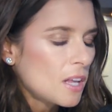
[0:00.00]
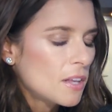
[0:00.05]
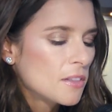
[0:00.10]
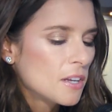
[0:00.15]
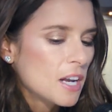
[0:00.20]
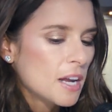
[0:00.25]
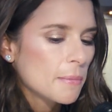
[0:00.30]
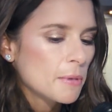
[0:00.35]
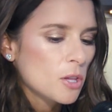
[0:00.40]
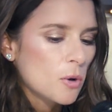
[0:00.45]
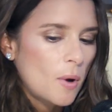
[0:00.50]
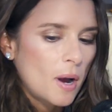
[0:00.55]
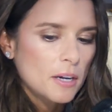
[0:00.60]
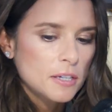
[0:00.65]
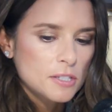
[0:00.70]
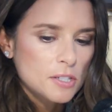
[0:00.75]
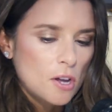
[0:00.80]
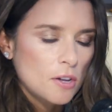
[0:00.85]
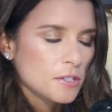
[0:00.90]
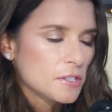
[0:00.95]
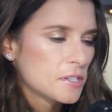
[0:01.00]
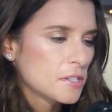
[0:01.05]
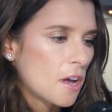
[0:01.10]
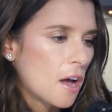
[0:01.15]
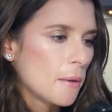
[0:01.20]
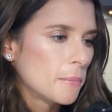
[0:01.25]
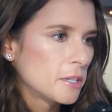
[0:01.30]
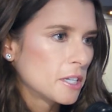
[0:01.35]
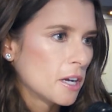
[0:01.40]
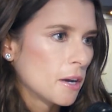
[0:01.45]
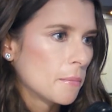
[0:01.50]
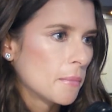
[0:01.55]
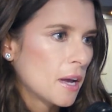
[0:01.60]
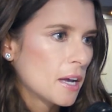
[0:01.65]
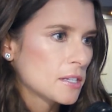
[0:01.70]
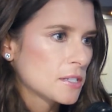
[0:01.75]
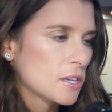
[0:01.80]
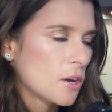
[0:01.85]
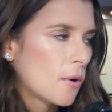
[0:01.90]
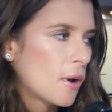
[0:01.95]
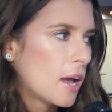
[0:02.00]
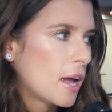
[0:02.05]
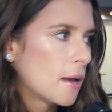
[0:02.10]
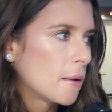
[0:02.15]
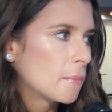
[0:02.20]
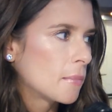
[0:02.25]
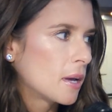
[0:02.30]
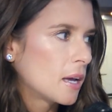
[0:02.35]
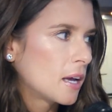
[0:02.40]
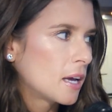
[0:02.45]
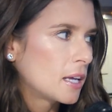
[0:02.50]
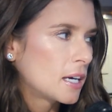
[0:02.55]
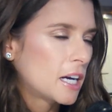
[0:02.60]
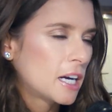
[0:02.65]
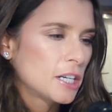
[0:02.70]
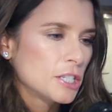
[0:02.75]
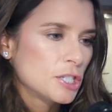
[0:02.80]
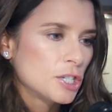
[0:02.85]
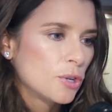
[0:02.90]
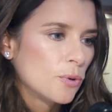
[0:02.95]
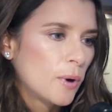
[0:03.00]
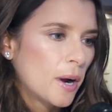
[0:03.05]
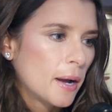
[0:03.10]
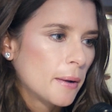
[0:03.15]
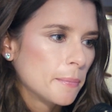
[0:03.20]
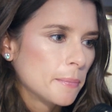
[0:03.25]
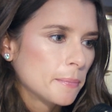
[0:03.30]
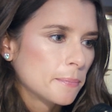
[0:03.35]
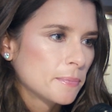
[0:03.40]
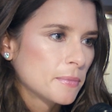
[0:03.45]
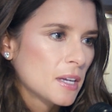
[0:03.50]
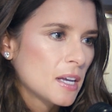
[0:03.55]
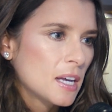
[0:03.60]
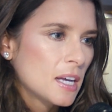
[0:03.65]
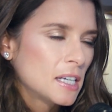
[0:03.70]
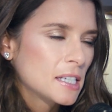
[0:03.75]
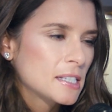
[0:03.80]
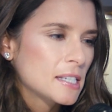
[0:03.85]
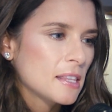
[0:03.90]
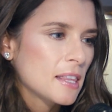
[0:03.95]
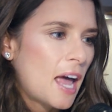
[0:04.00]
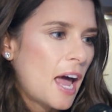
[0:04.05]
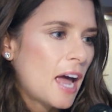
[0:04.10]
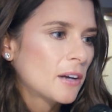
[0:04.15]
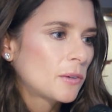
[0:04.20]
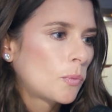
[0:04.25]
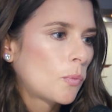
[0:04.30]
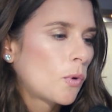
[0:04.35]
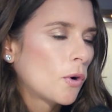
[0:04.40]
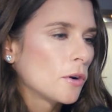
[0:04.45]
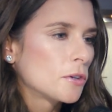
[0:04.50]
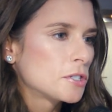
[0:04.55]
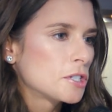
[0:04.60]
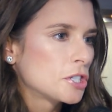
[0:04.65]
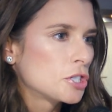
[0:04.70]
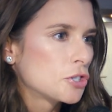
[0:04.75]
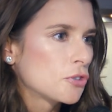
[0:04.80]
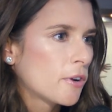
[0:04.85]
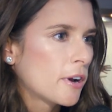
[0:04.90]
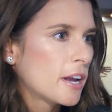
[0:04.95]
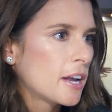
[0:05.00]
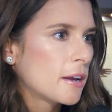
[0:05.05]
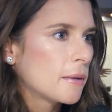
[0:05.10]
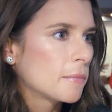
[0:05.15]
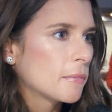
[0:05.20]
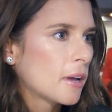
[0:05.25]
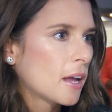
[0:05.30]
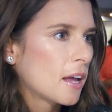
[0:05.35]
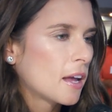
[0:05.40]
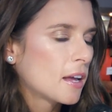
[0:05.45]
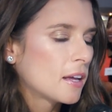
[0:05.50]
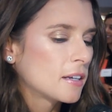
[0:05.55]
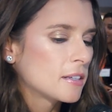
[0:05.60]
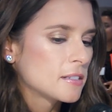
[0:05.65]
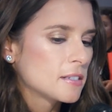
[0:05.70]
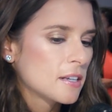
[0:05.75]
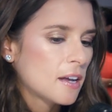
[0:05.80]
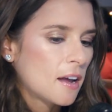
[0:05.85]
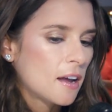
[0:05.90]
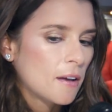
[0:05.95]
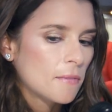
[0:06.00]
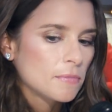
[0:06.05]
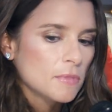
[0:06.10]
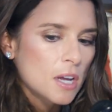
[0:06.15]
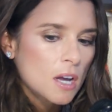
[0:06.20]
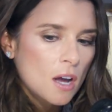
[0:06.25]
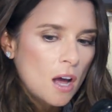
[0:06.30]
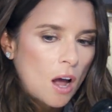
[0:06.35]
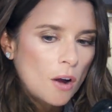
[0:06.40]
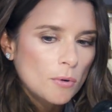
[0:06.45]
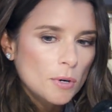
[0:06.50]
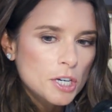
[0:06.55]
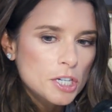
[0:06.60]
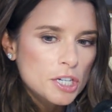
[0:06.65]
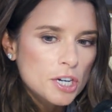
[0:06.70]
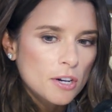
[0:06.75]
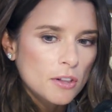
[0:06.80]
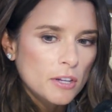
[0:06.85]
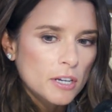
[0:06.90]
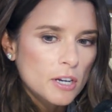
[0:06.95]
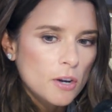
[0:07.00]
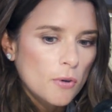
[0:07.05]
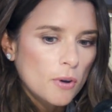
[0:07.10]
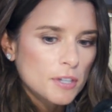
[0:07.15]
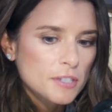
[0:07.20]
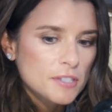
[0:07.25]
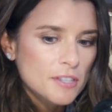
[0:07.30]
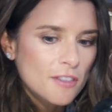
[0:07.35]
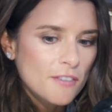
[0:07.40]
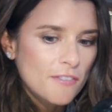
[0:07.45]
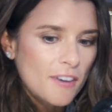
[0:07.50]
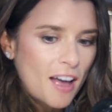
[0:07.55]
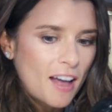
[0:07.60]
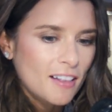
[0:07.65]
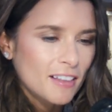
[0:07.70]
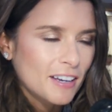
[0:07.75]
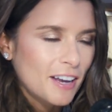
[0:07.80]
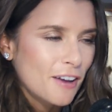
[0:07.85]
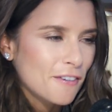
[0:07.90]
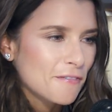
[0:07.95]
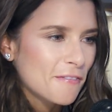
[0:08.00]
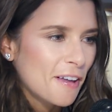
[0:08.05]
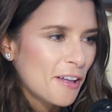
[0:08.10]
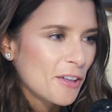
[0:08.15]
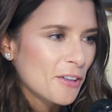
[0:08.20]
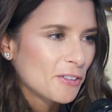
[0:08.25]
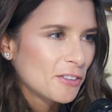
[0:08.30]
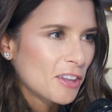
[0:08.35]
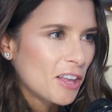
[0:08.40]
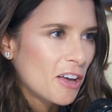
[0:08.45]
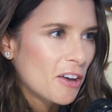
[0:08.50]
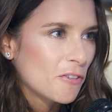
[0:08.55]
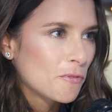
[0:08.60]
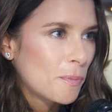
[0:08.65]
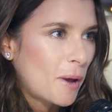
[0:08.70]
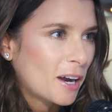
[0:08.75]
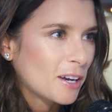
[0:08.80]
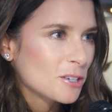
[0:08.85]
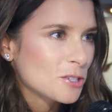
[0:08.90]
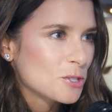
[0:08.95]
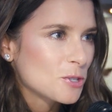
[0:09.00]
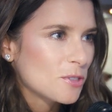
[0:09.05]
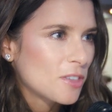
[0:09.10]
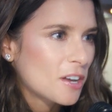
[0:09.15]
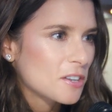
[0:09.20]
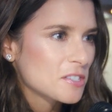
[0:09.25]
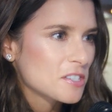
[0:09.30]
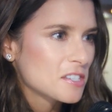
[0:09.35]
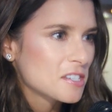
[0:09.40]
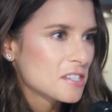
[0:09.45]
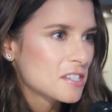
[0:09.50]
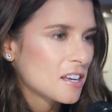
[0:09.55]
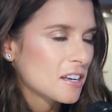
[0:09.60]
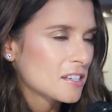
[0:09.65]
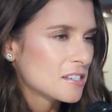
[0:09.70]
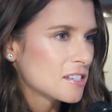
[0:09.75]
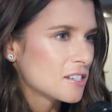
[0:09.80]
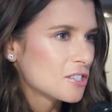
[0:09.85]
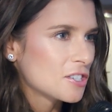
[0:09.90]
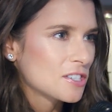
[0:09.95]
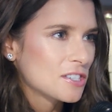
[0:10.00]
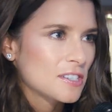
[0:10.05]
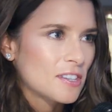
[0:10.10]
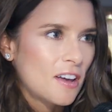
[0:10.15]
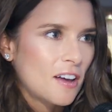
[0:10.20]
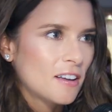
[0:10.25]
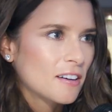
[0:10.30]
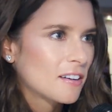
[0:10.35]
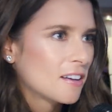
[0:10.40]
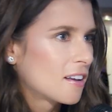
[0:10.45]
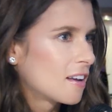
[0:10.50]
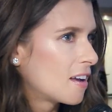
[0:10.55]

The name of the wine is called Somnium, S-O-M-N-I-U-M. It's a Latin word to dream, and originally going to the valley, I fell in love back in 2006, and just thought,